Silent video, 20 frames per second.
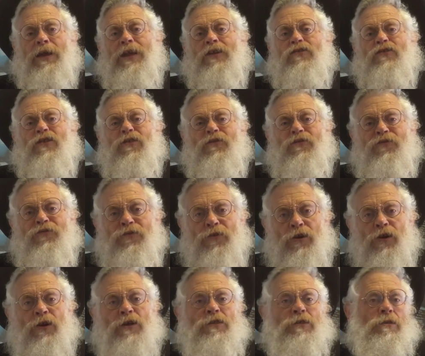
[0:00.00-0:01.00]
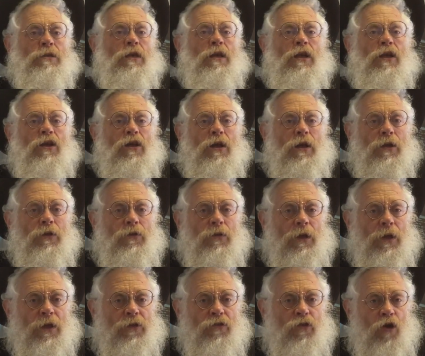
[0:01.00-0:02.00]
It's the first
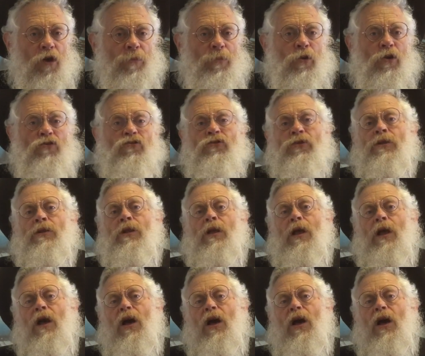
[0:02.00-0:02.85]
Torah portion